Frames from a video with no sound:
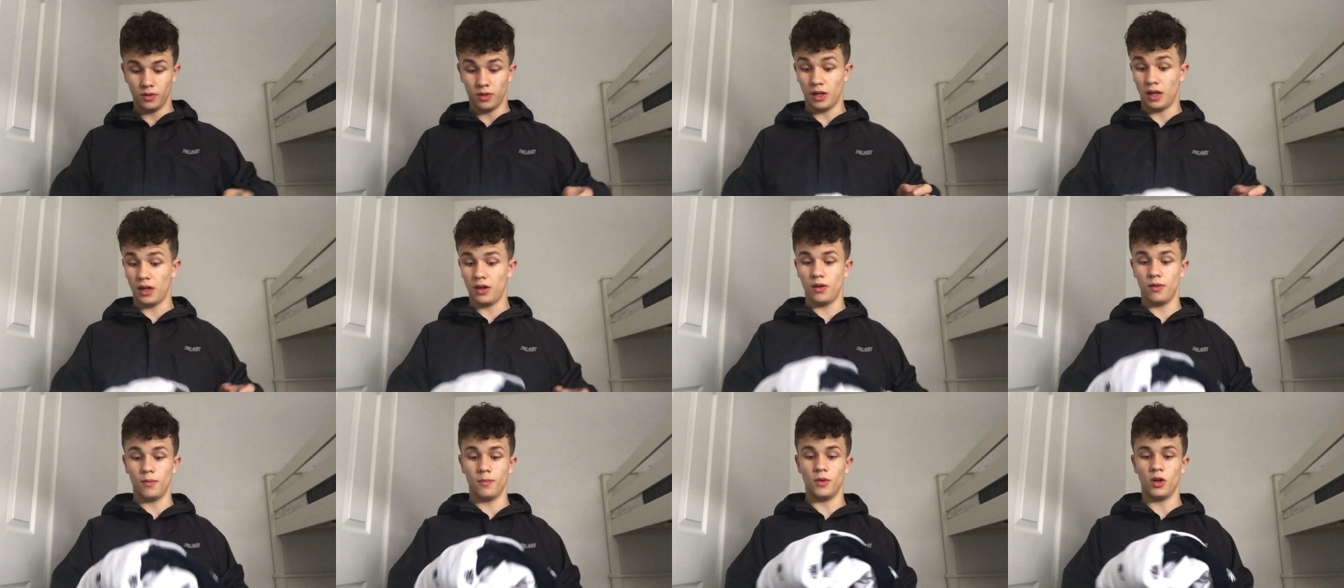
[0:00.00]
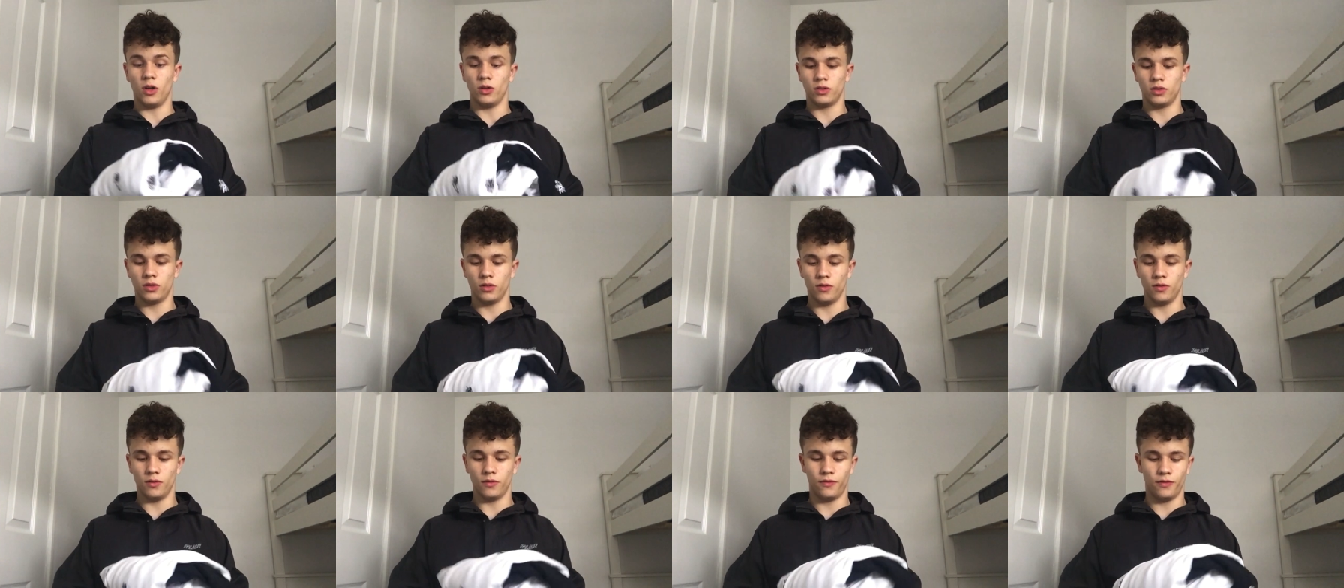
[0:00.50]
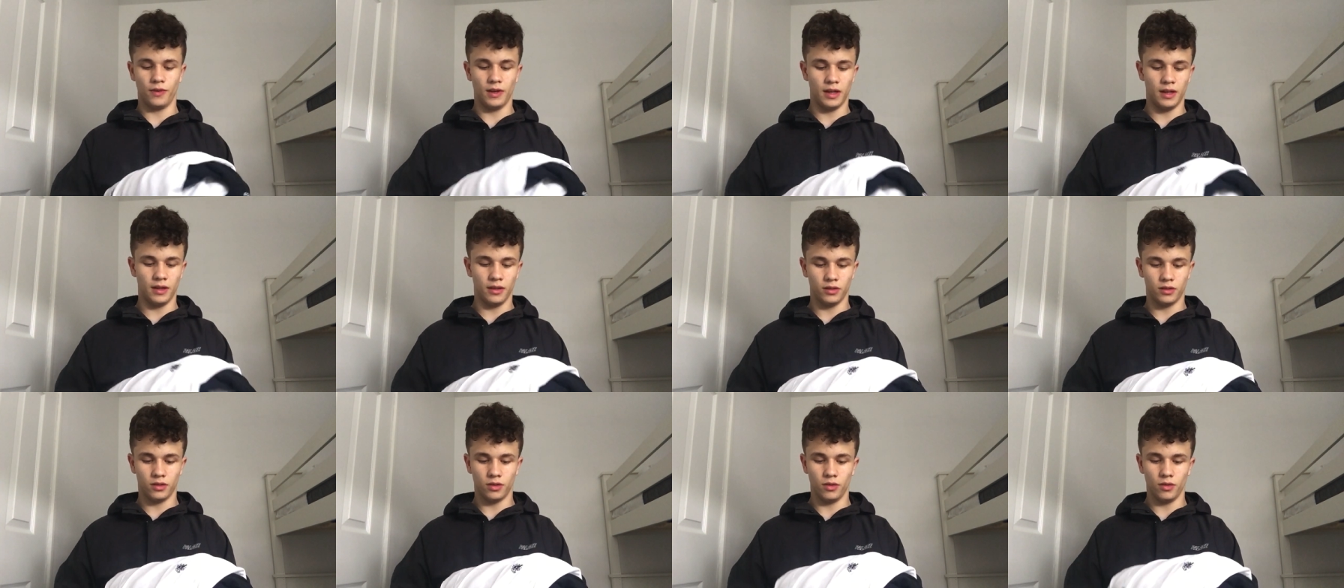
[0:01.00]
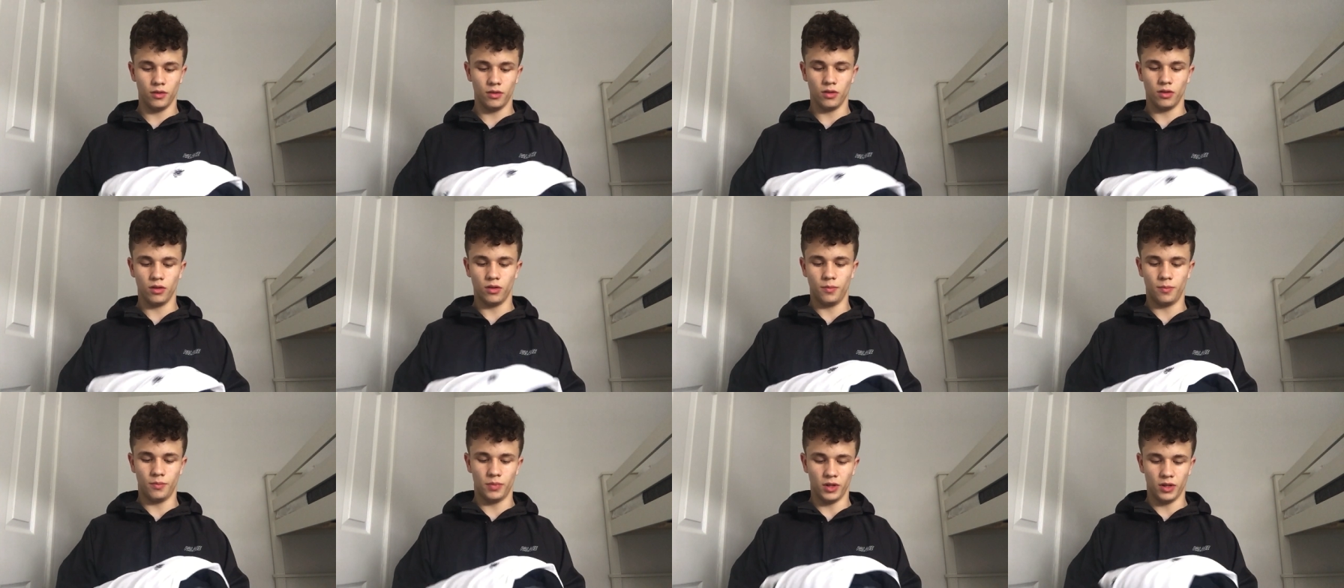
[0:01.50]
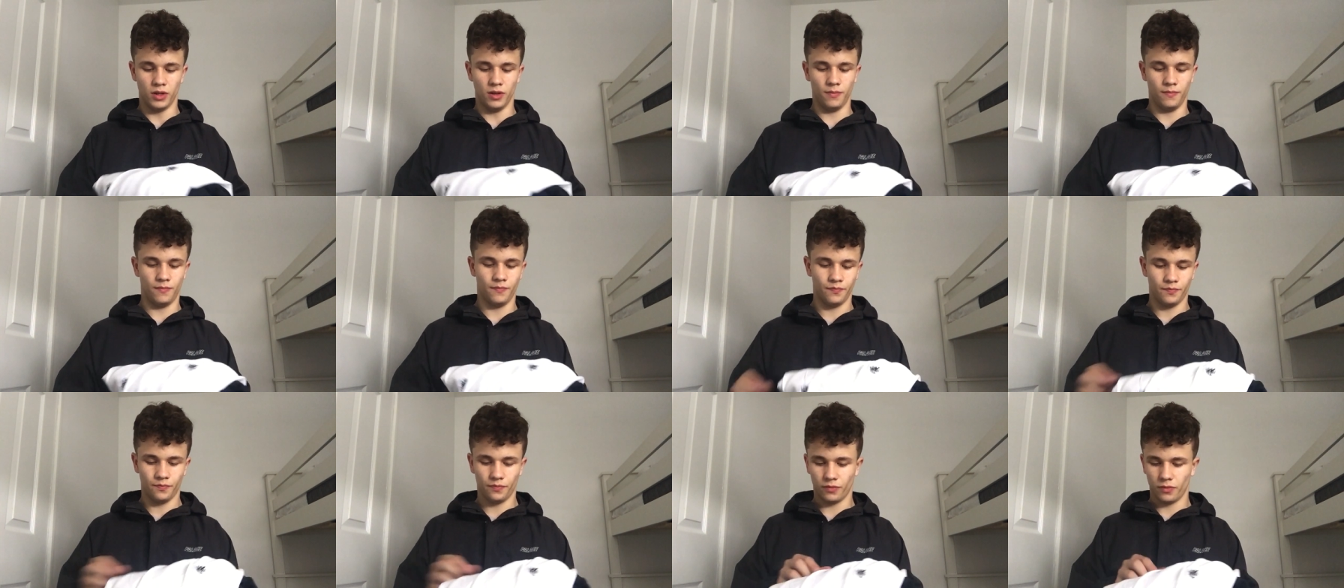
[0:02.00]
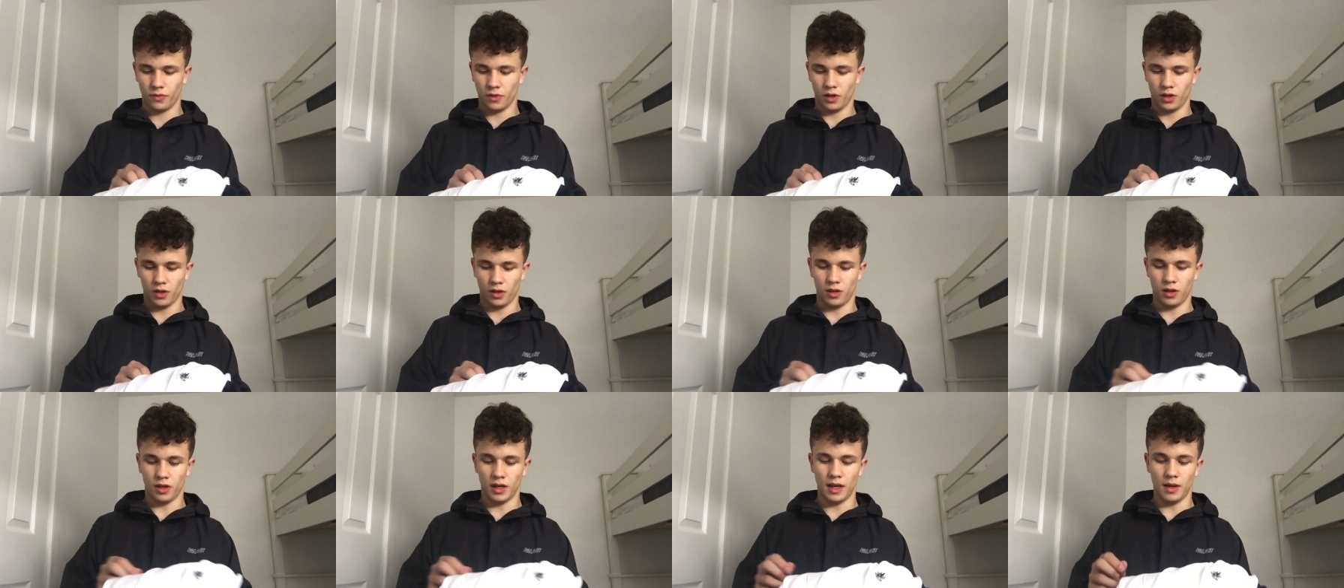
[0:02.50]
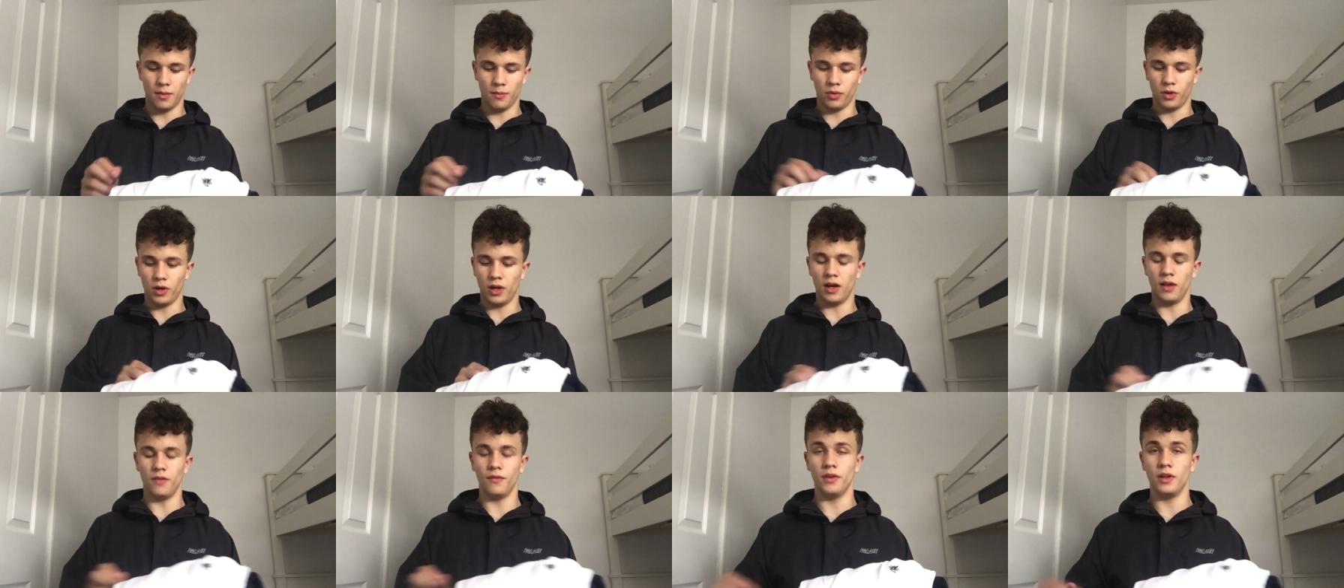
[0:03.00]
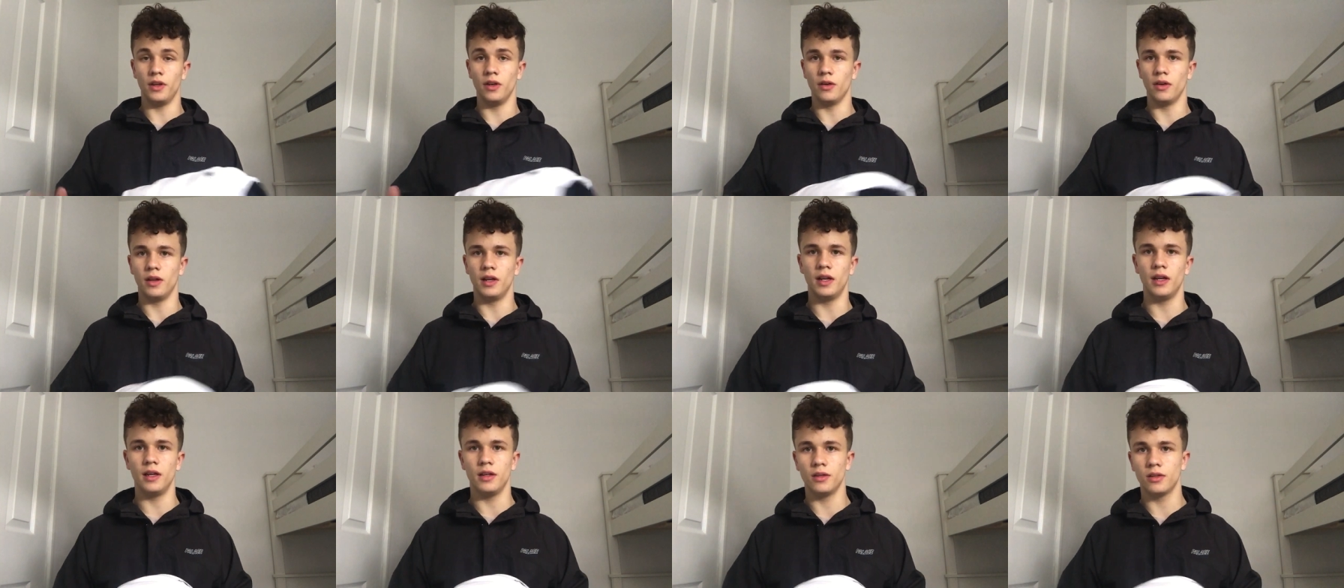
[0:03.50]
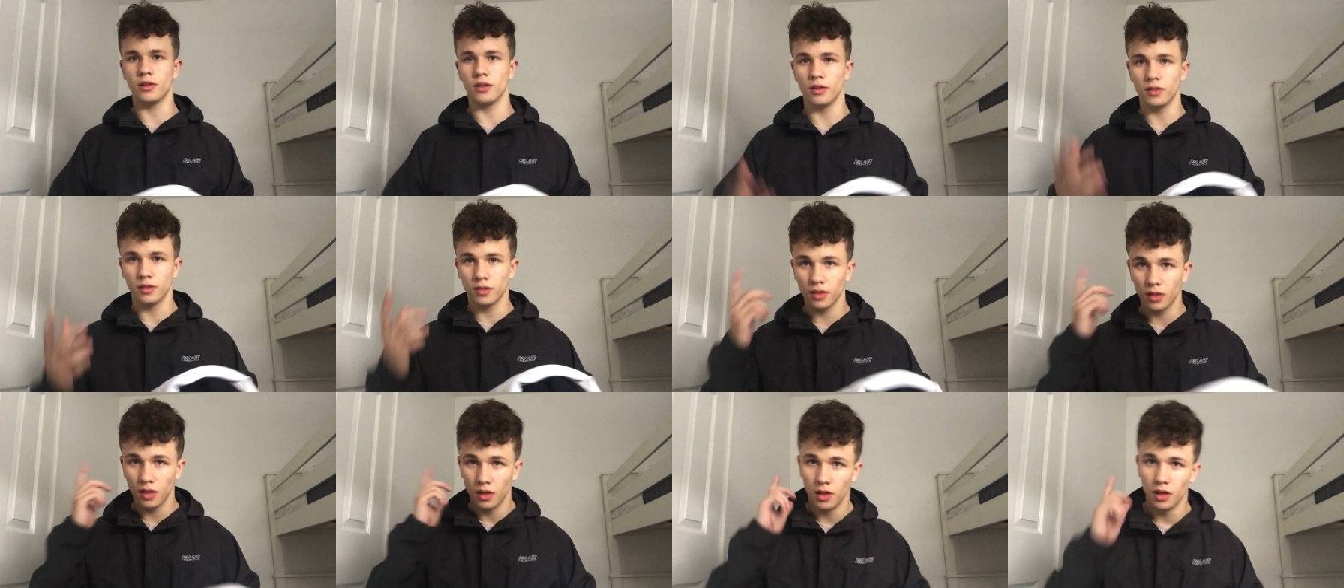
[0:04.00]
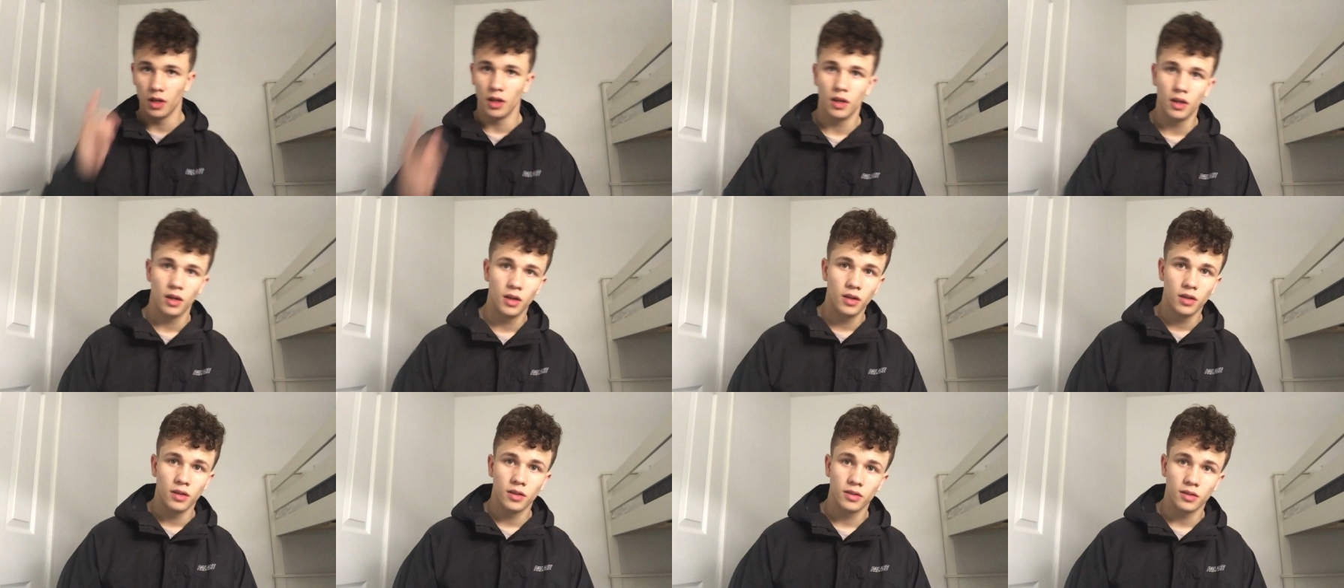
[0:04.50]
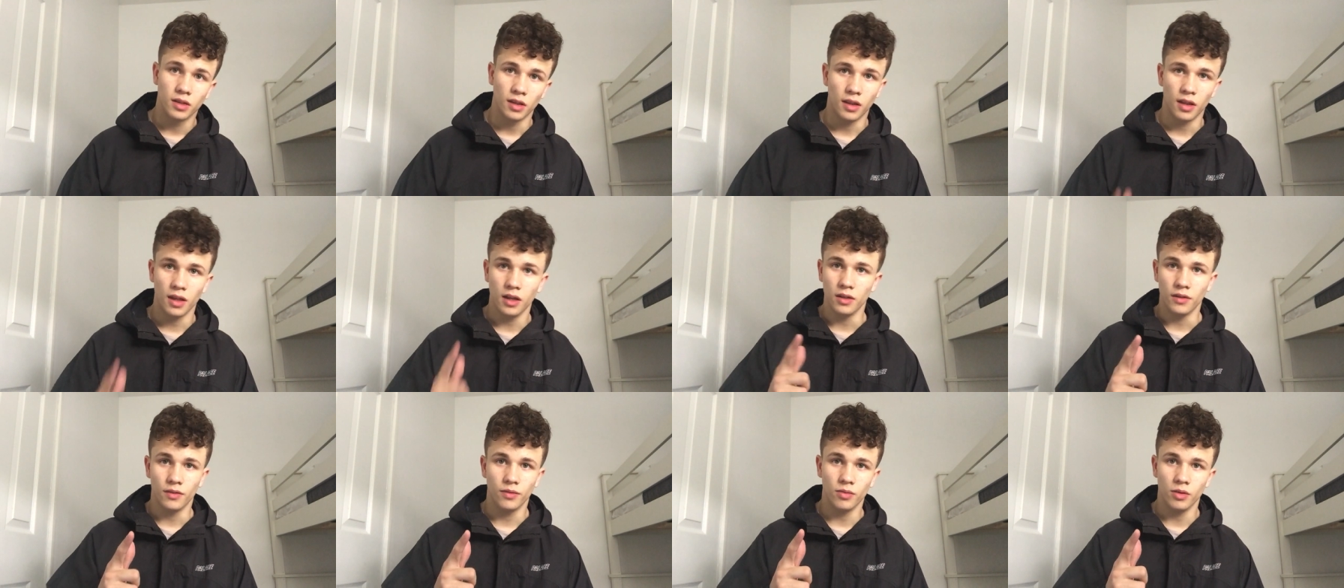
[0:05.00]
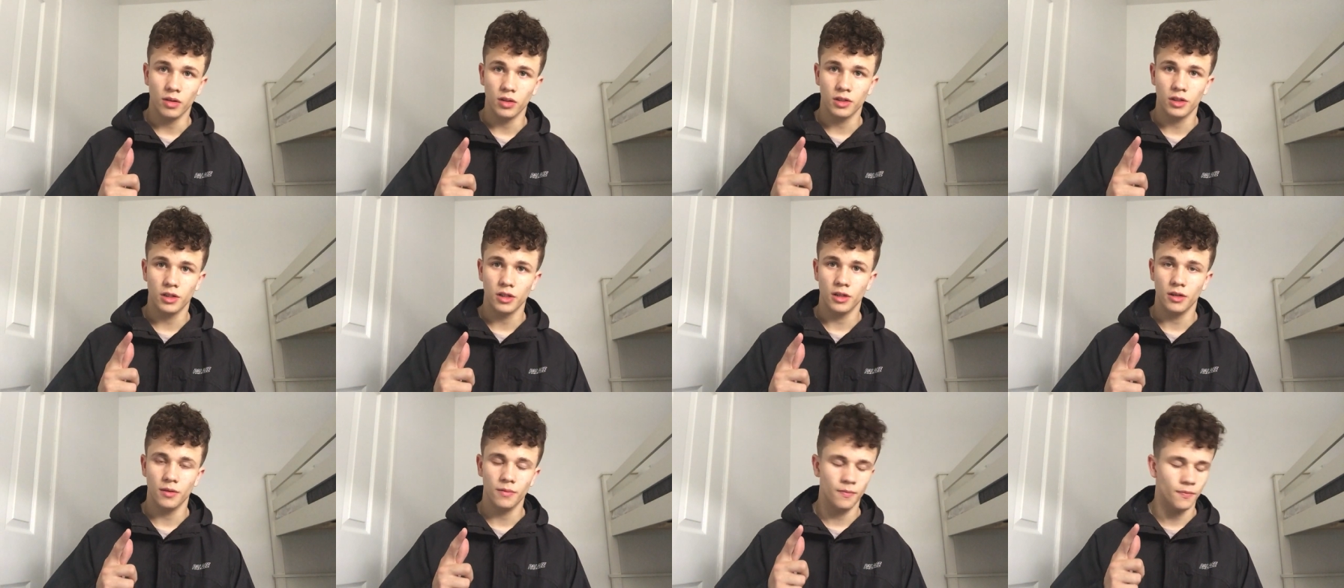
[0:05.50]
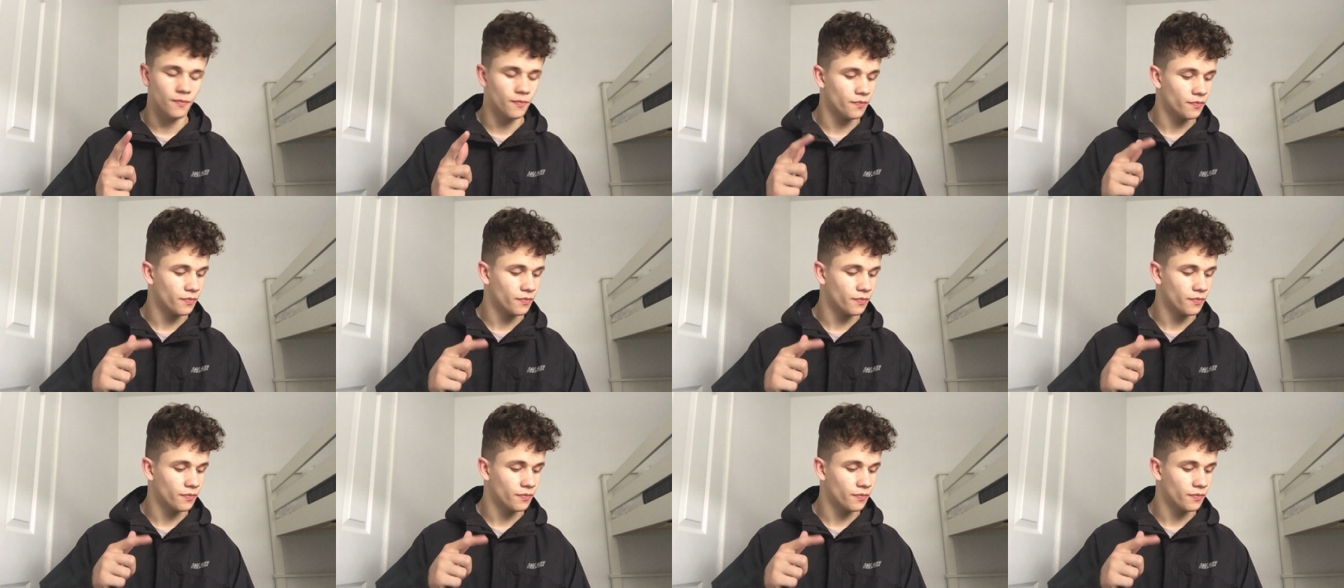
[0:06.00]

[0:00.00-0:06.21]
I know I'm not too feeling too good, but I ain't put out a video in ages. So thanks for watching.